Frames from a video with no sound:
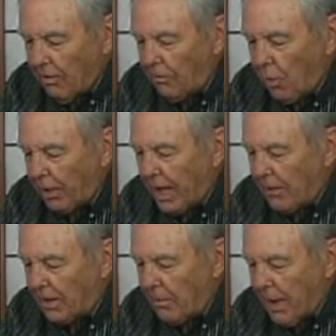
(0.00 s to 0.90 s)
for
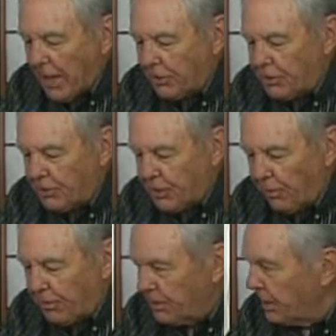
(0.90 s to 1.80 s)
county manager
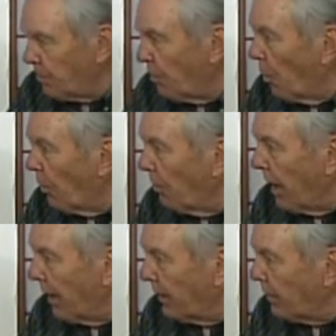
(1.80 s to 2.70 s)
services performed
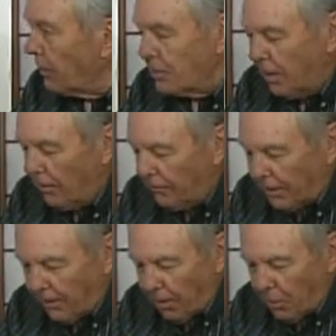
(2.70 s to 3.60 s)
by yourself,
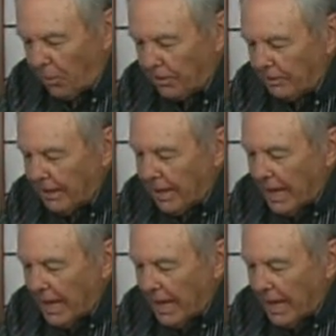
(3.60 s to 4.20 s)
Larry Werner.